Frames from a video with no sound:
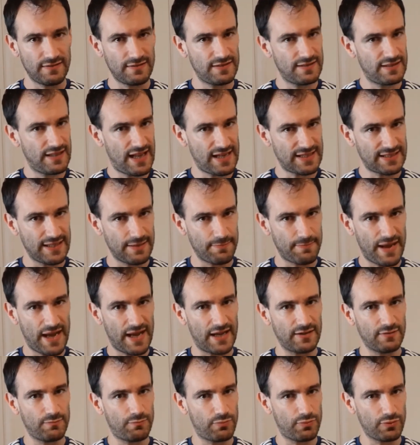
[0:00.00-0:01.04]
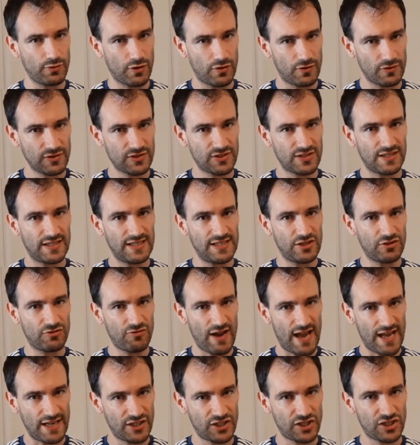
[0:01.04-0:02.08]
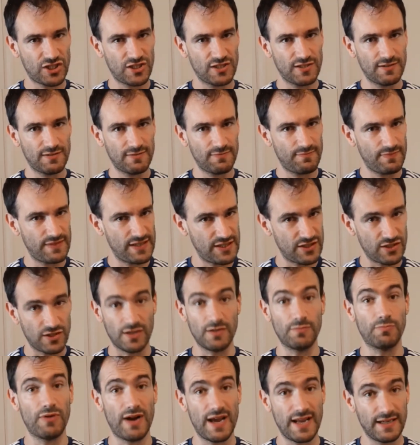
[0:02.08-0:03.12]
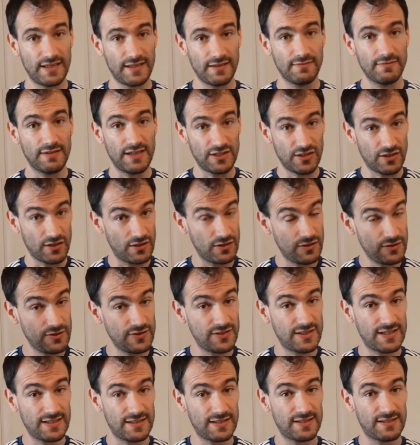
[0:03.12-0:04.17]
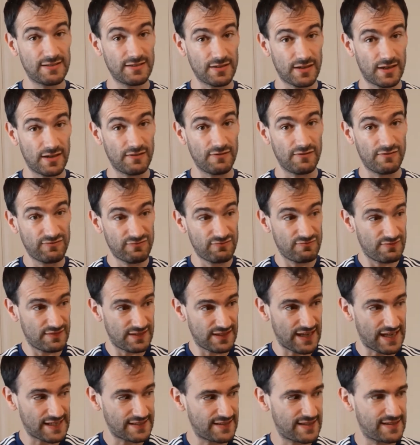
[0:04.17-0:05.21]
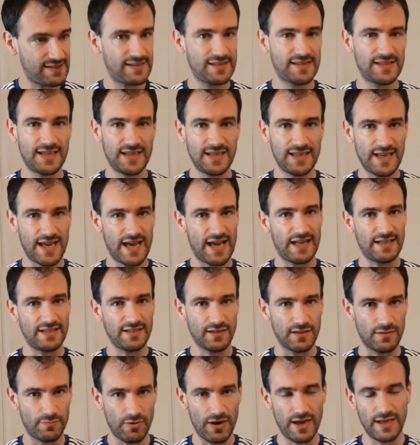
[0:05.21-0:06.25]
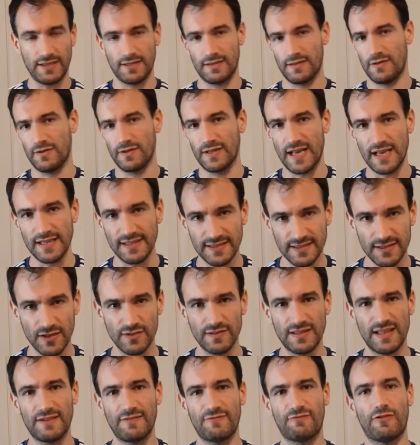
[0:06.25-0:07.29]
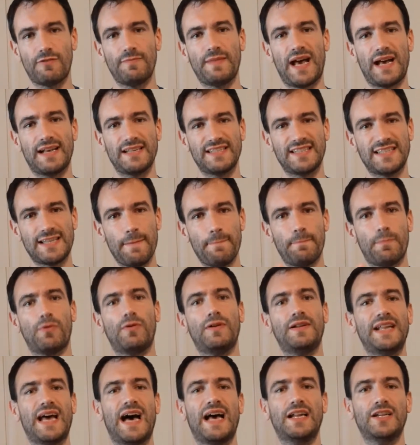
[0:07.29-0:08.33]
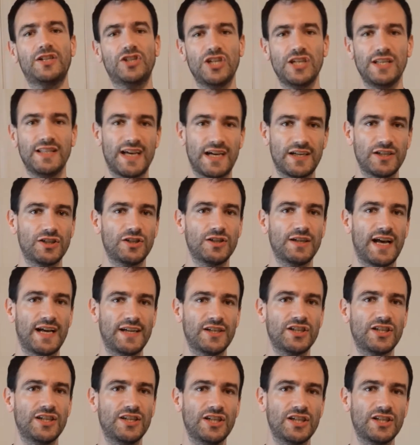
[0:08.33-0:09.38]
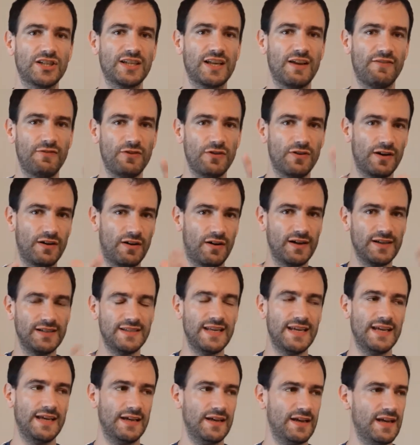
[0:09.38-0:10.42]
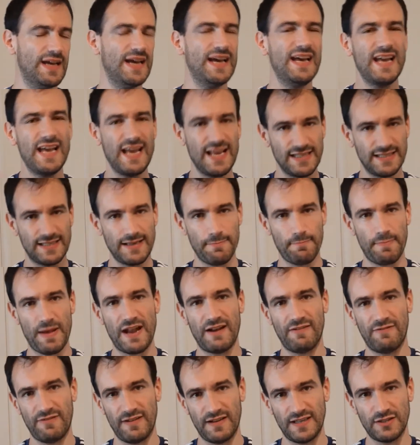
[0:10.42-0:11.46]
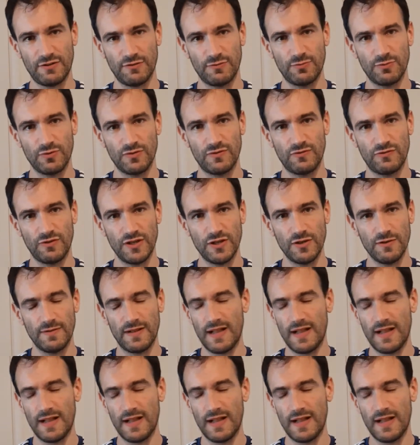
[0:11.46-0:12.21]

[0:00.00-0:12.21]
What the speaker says: Elastic band, constantly stretched, is going to break. It's going to lose its kind of elasticity, and it's going to break. Okay, so that from that simple analogy, that should actually just give you an idea: is it beneficial for you?